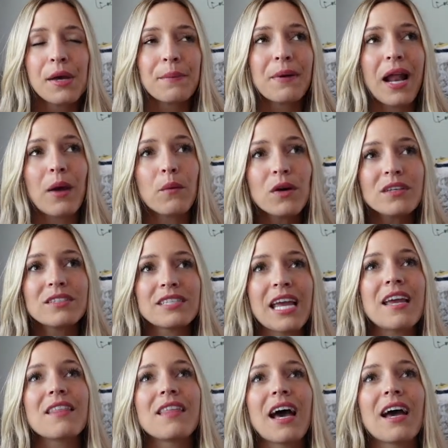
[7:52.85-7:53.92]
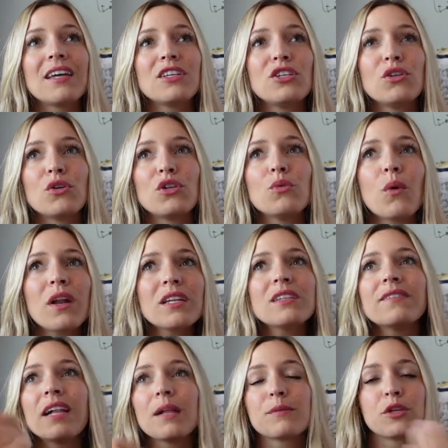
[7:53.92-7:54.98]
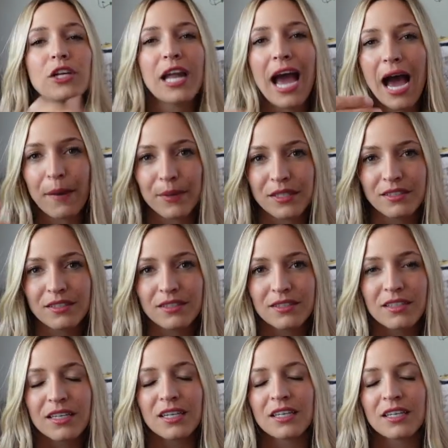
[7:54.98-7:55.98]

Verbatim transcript: But I will say that, you know, you want to develop good habits.